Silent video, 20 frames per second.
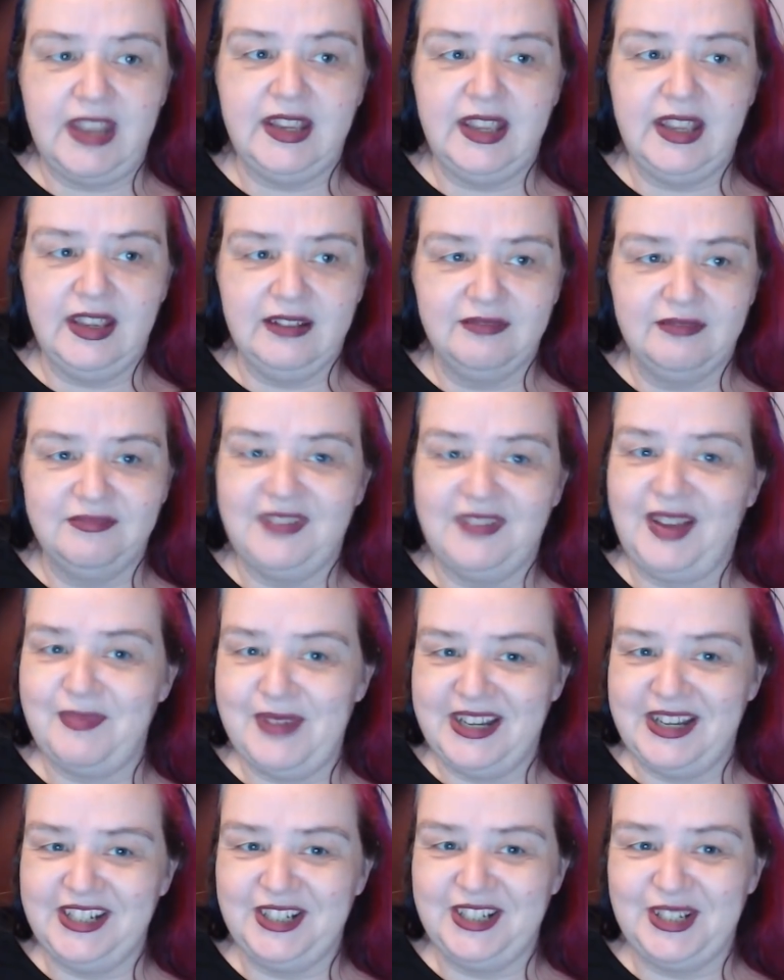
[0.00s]
Yeah, I
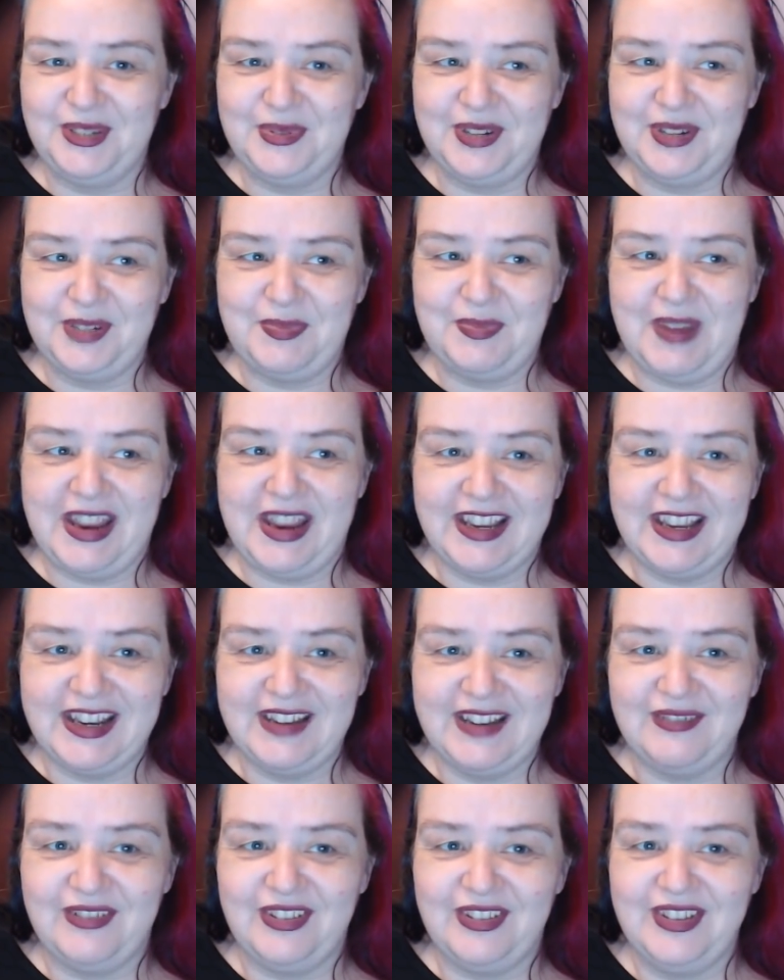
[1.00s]
managed to switch back and
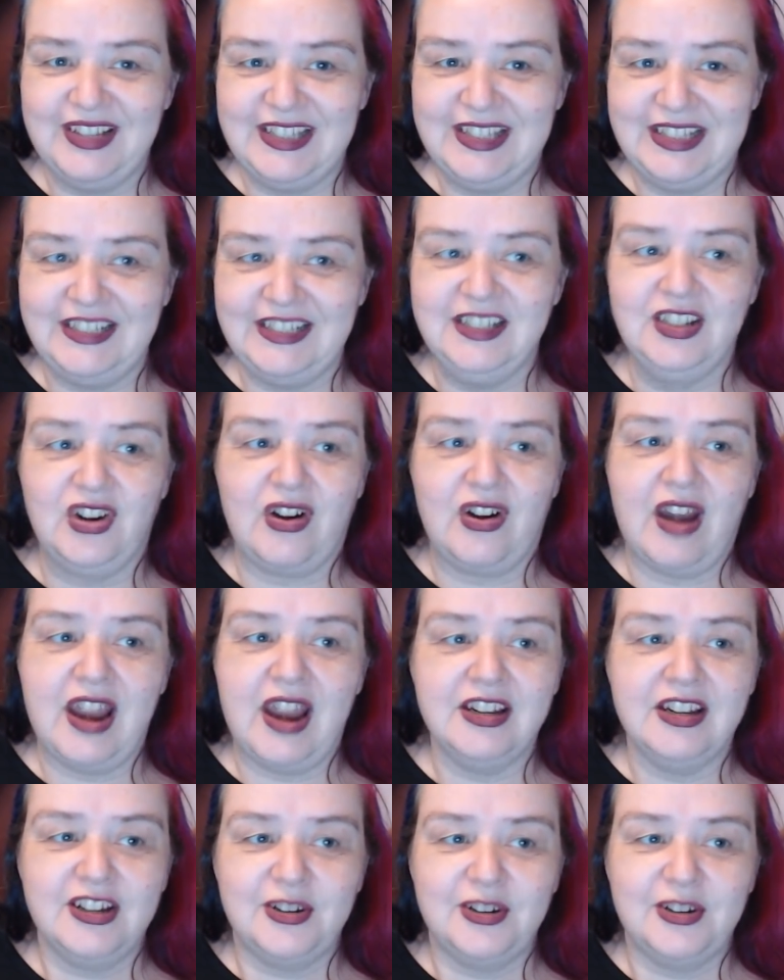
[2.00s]
everything didn't crash,